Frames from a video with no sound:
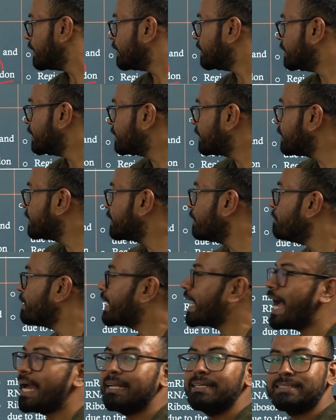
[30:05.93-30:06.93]
This is the
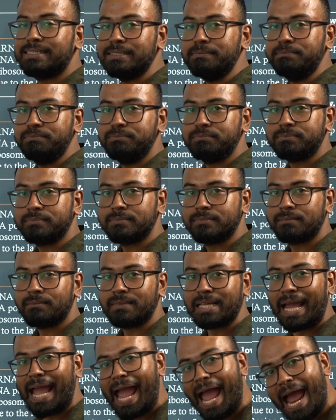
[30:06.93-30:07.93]
mechanism
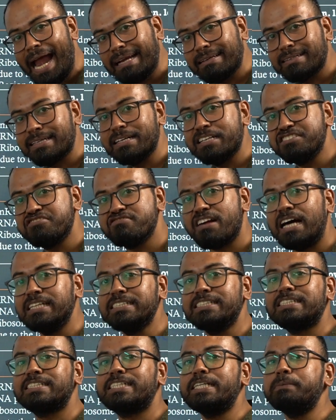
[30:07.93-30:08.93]
at
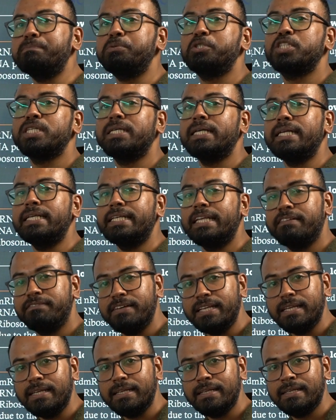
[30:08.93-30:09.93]
transcriptional
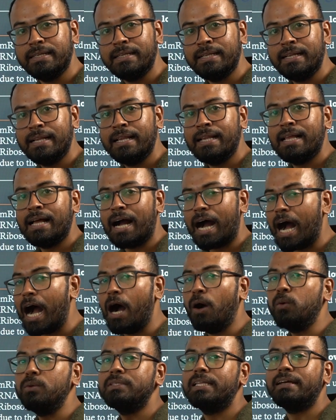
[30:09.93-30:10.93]
level
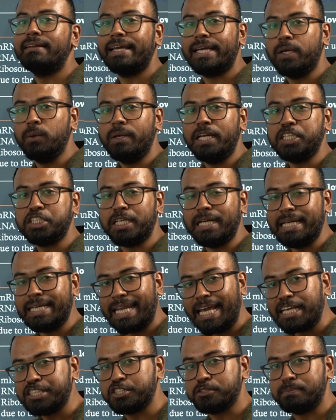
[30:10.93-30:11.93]
how the regulation
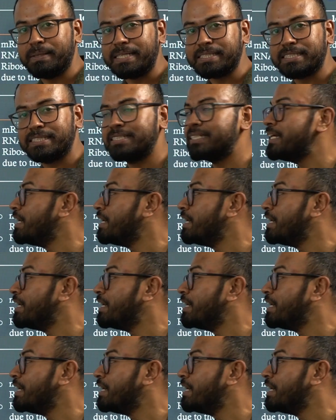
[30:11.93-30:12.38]
takes place